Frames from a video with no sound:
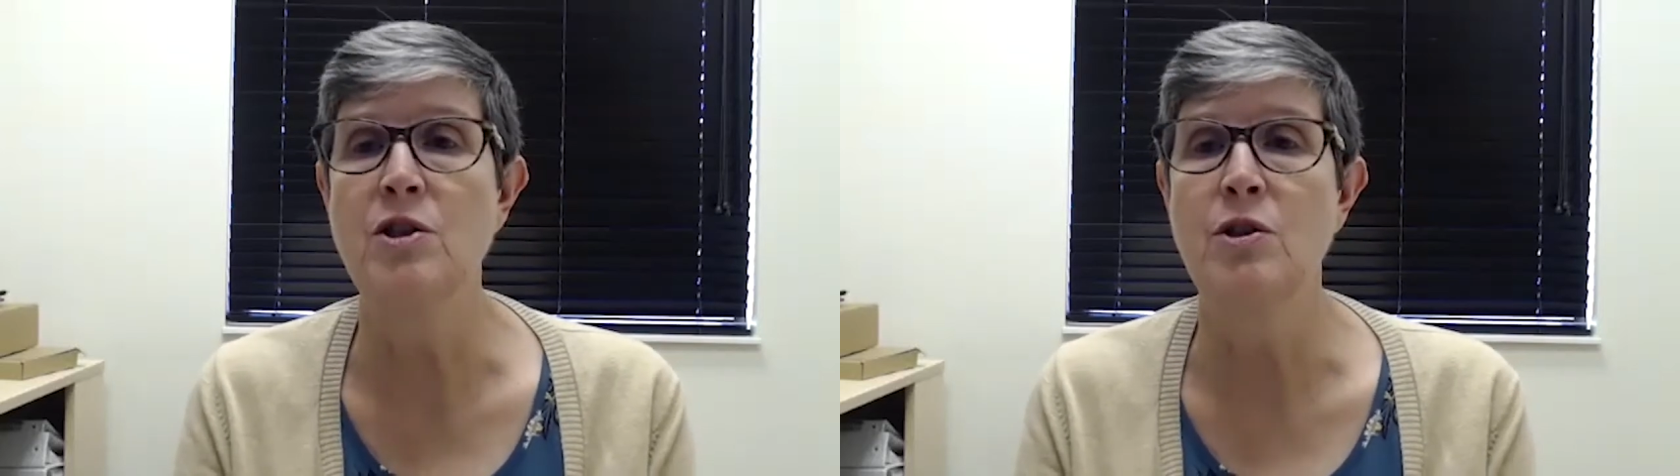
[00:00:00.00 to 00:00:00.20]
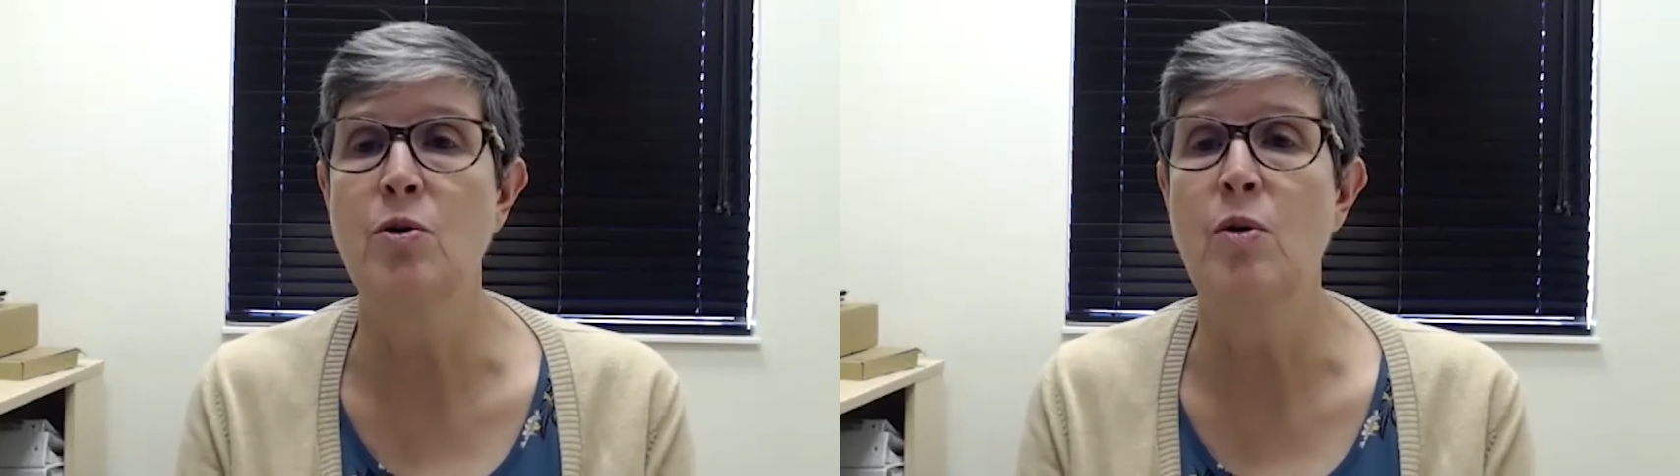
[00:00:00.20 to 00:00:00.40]

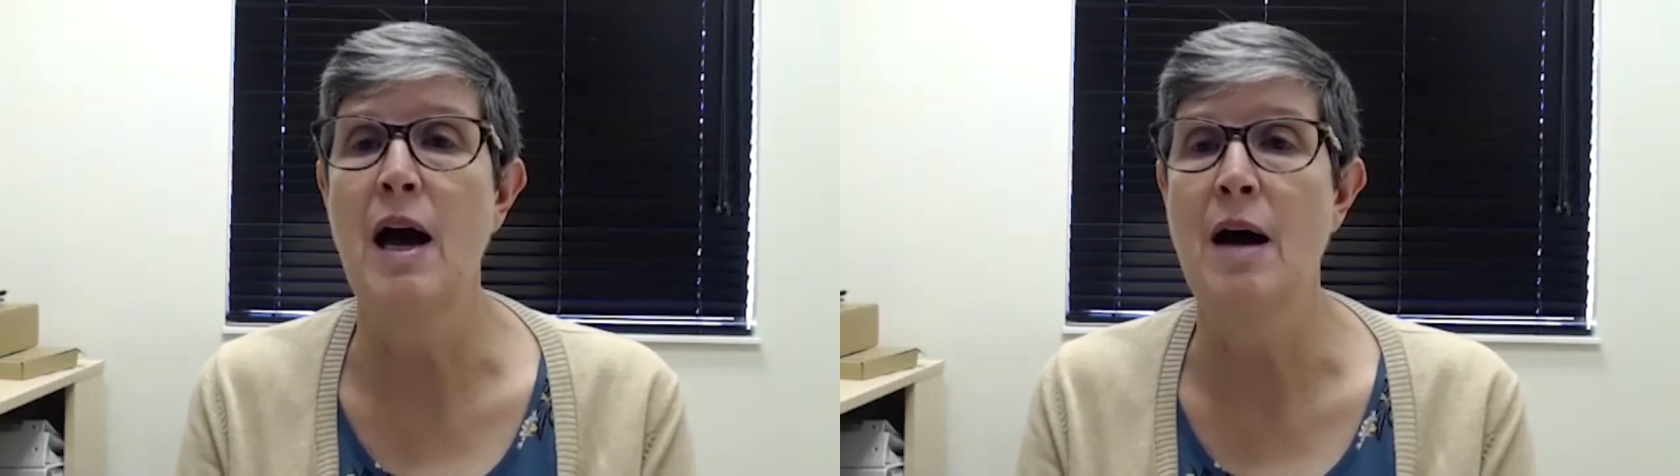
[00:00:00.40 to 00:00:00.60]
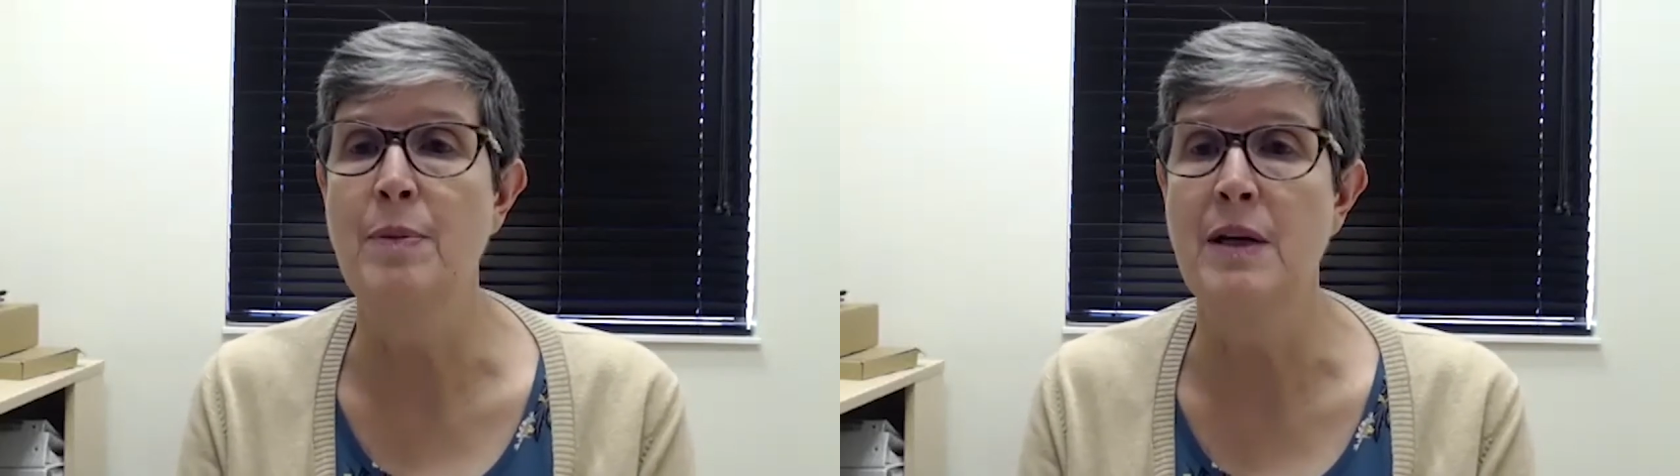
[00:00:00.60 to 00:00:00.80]
to
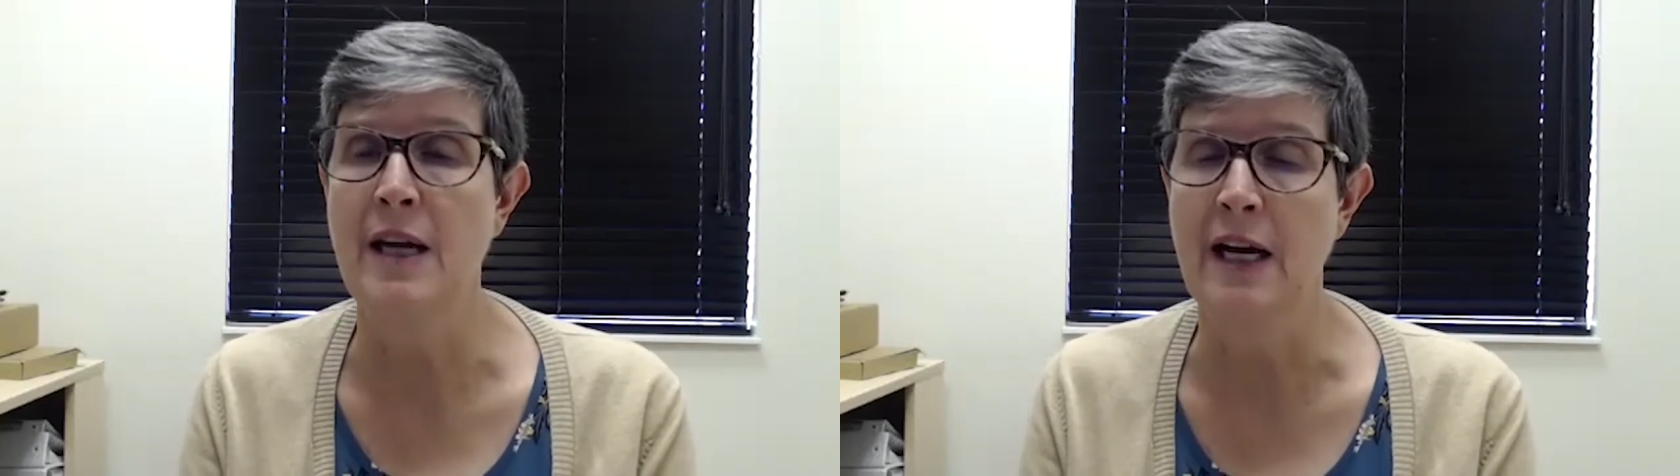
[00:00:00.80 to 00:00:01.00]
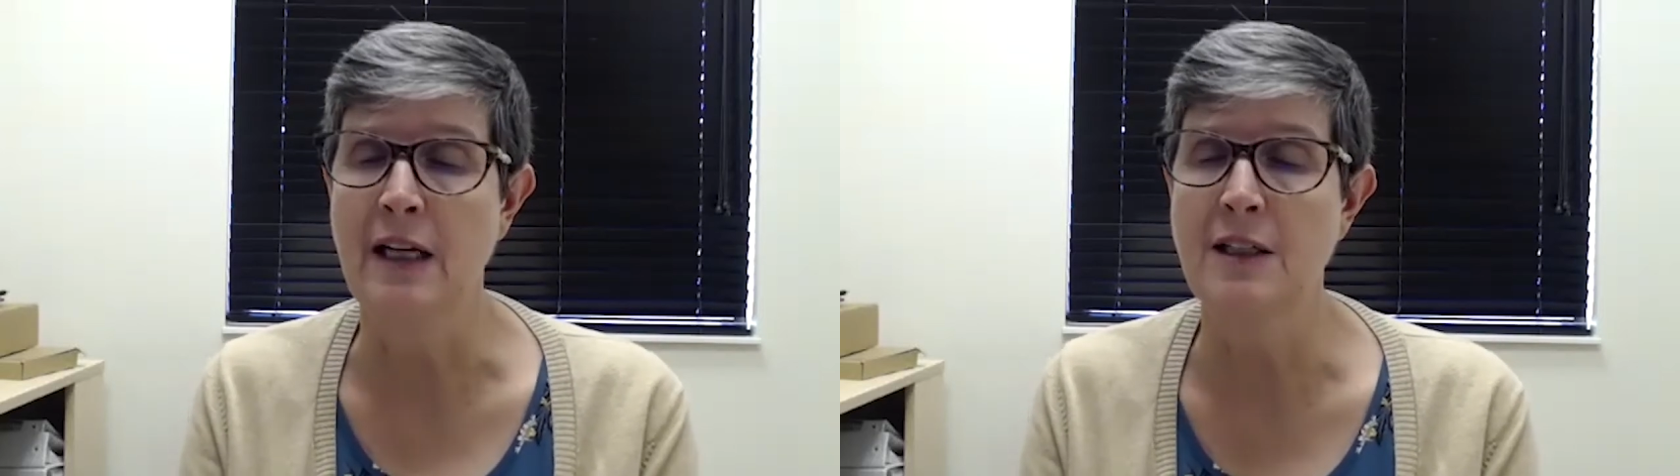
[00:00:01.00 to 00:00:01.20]
happen
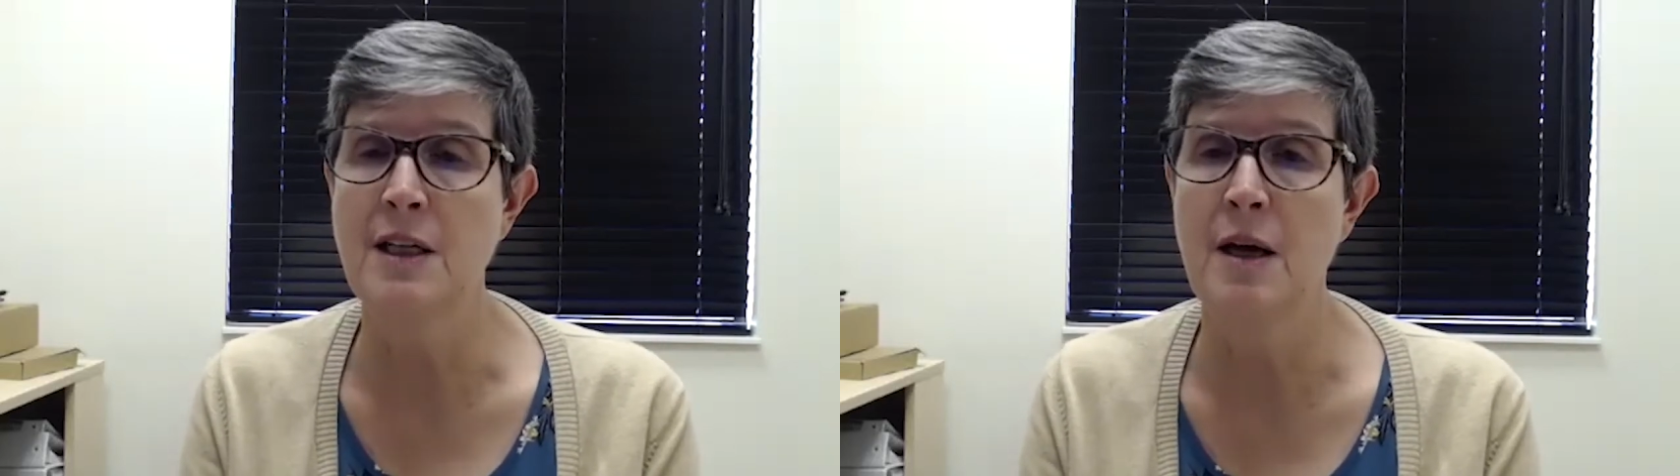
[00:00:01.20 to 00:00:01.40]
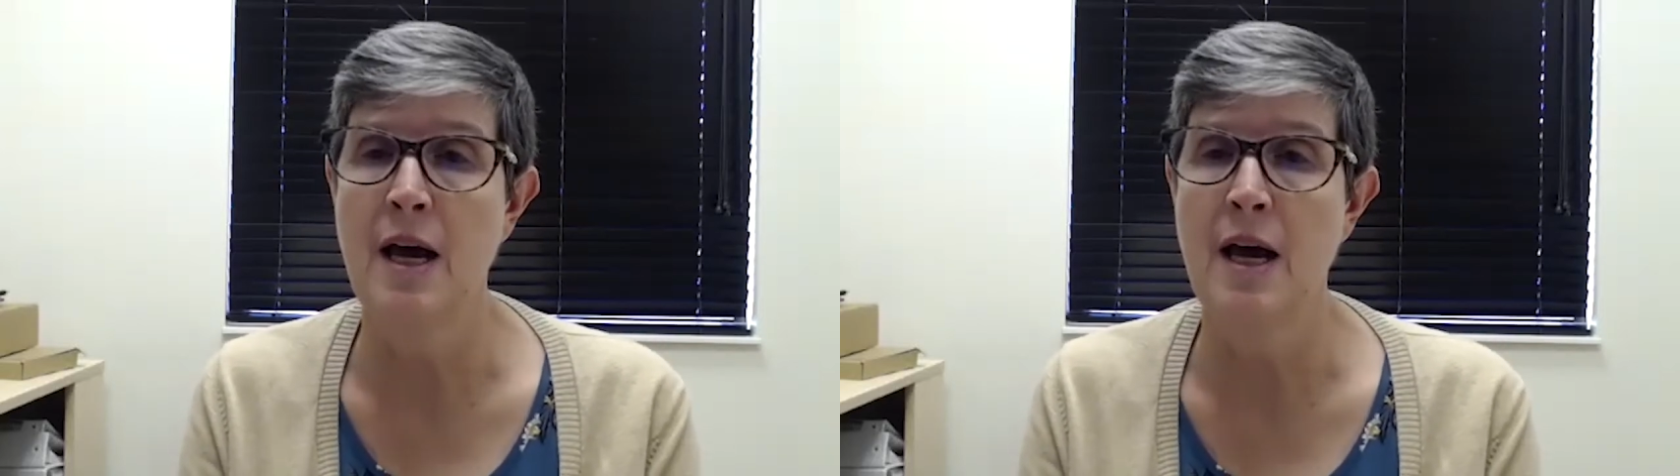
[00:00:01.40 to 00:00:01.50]
next.